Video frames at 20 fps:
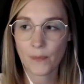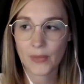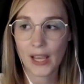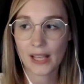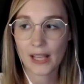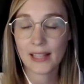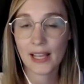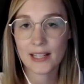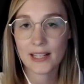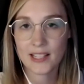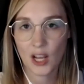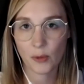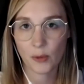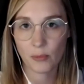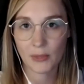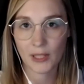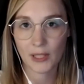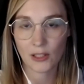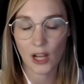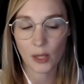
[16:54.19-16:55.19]
And that has helped
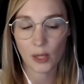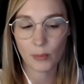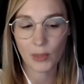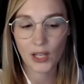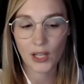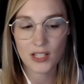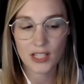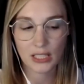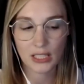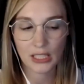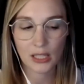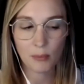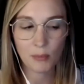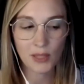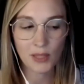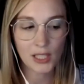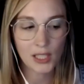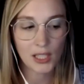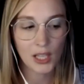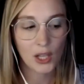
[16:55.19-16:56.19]
me a lot, because it can
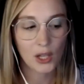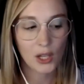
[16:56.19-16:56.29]
be